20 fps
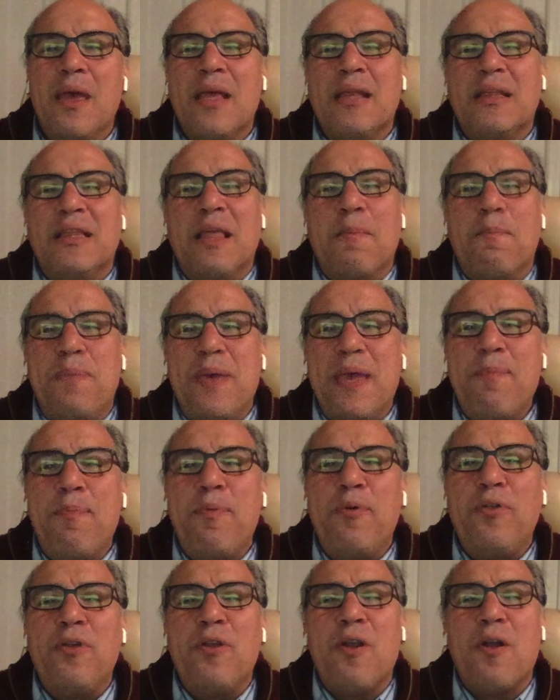The
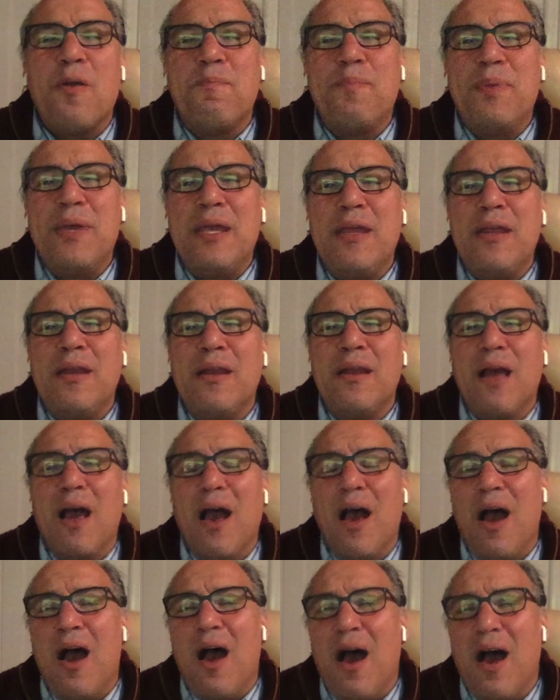people that are being
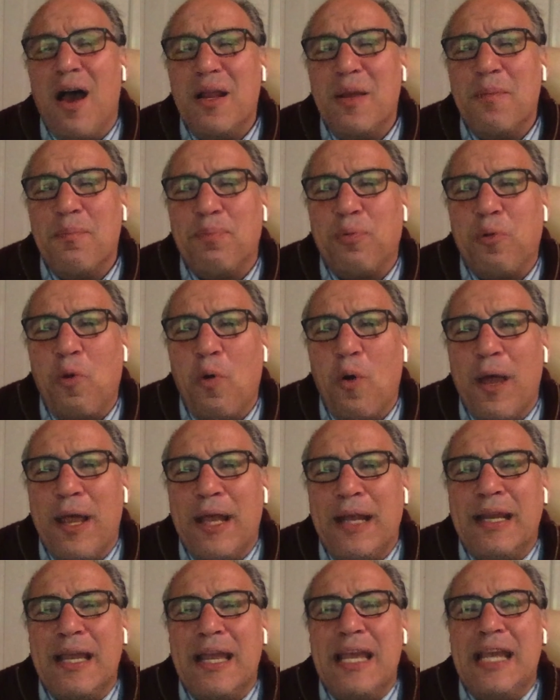
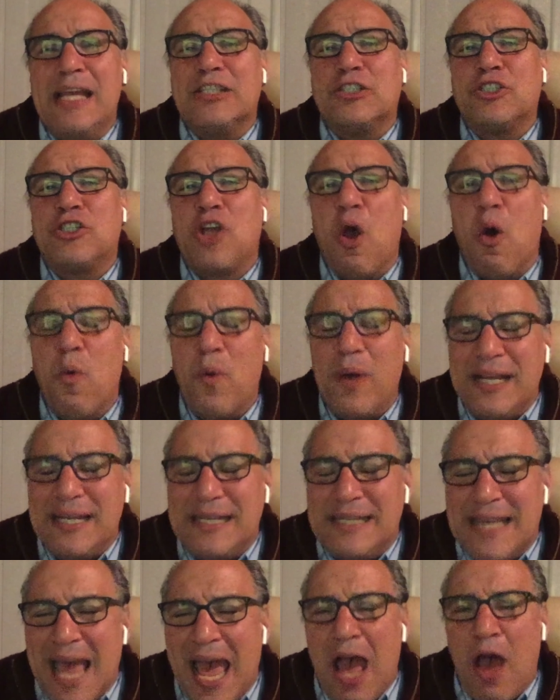unemployed is
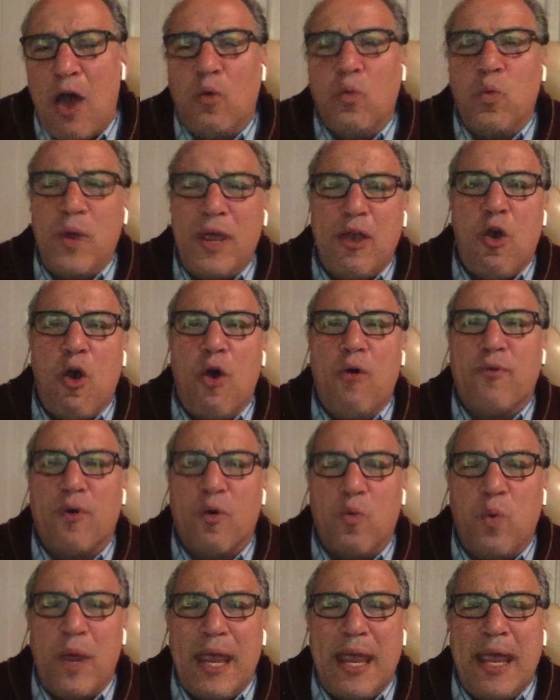going down week over
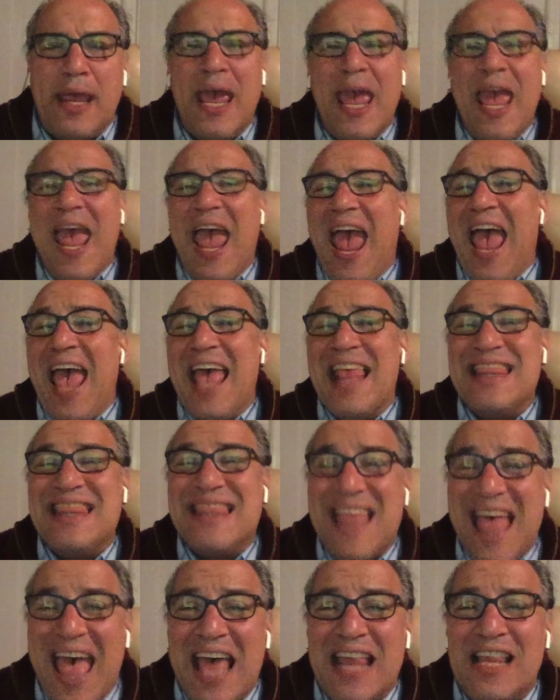week, and
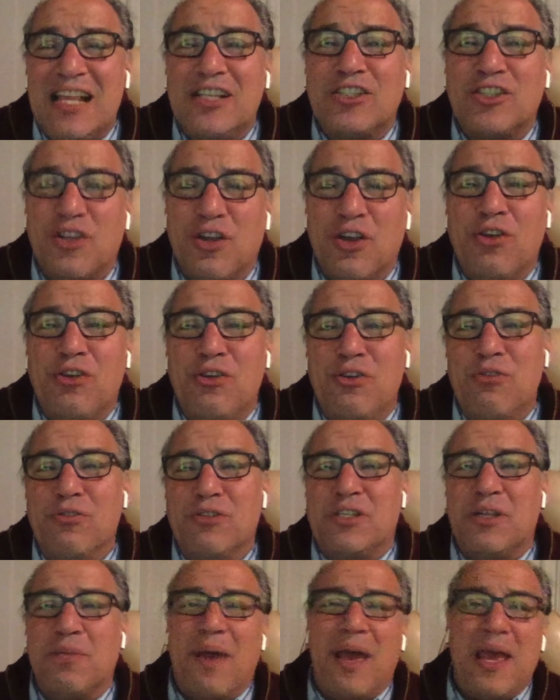that is good
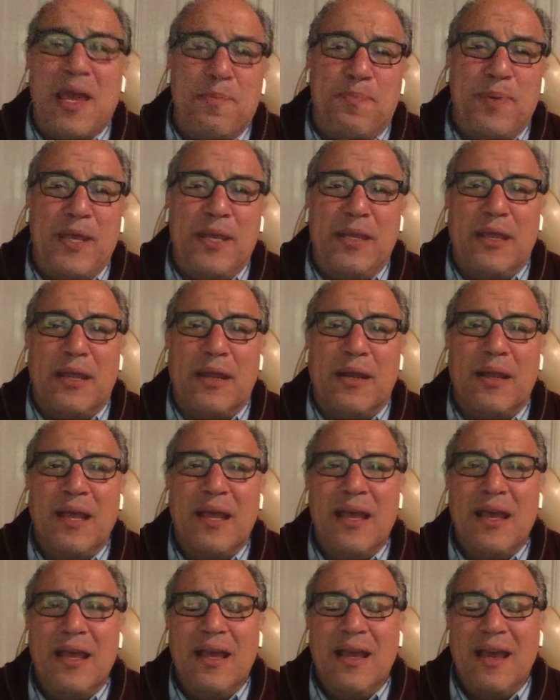news in my opinion.
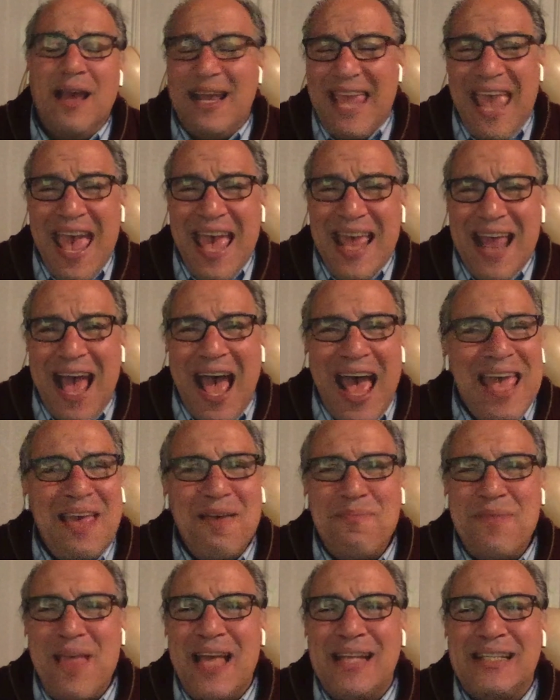Again, I
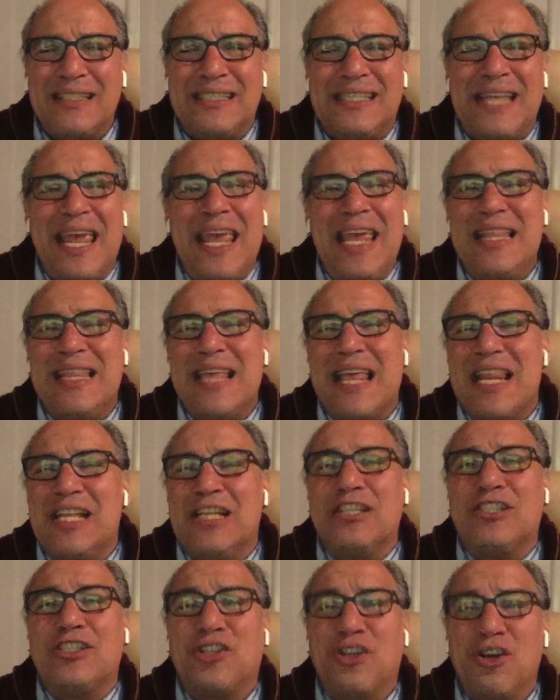am not saying that it
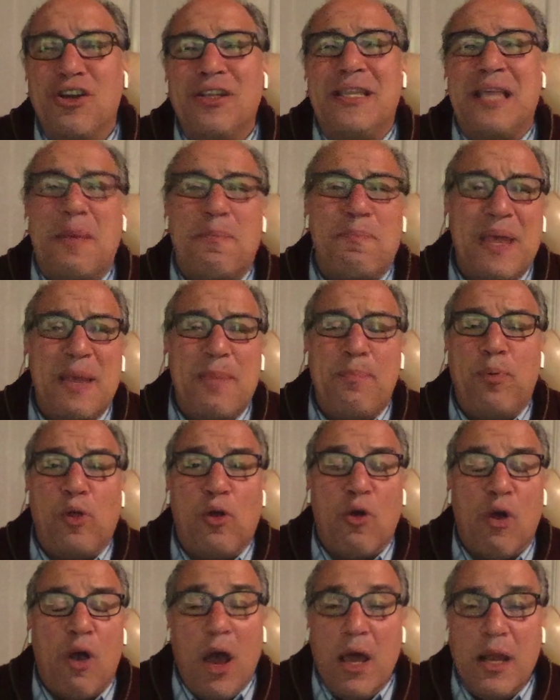is good that people
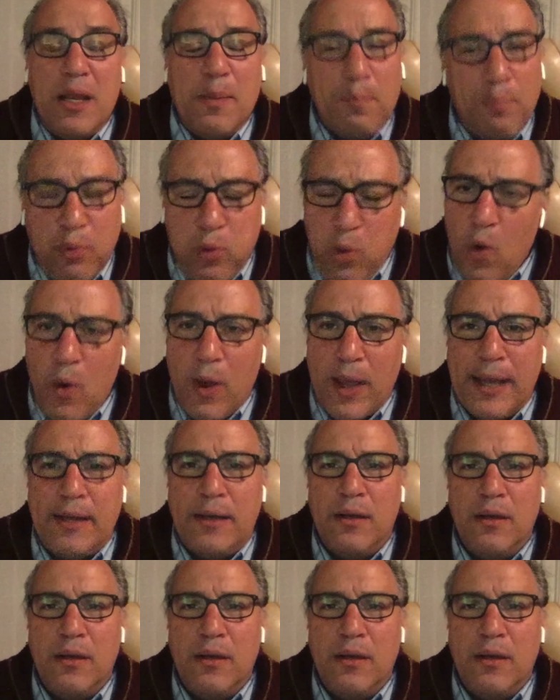are unemployed.